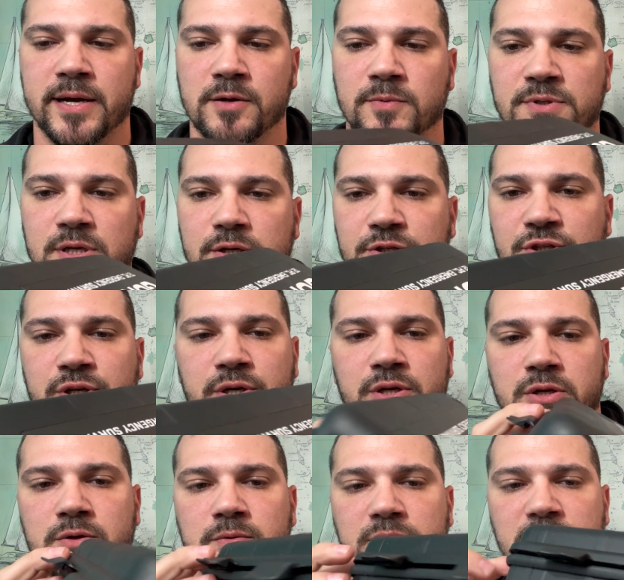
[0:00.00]
it, which I'll show
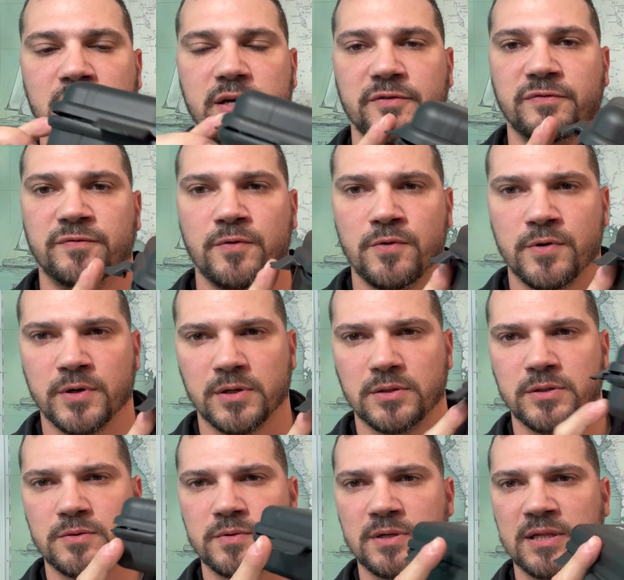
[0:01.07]
you. It's got four
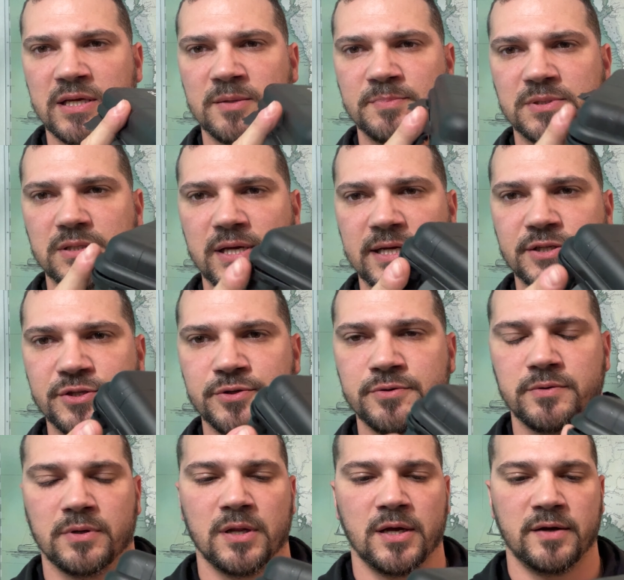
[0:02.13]
little clips. I
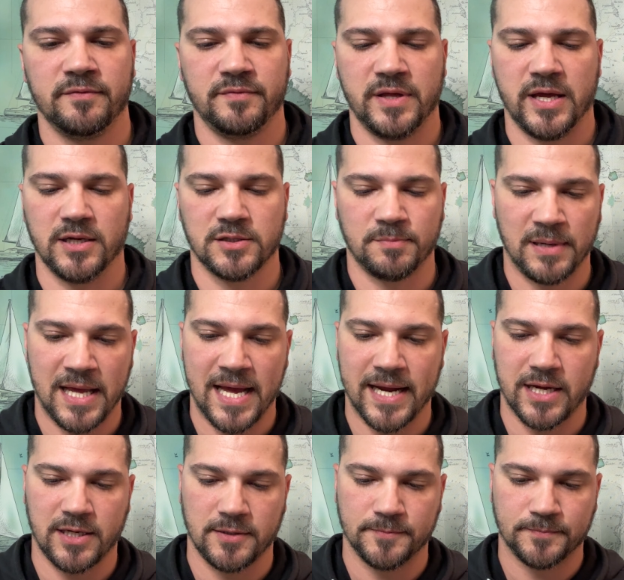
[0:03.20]
do love that it's
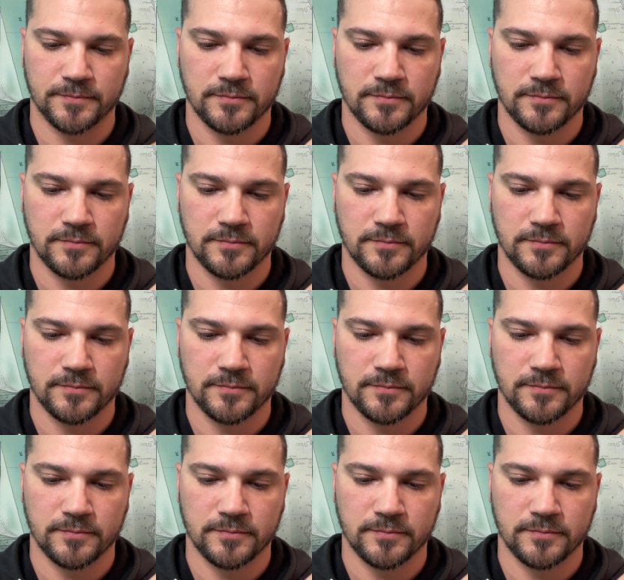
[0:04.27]
black.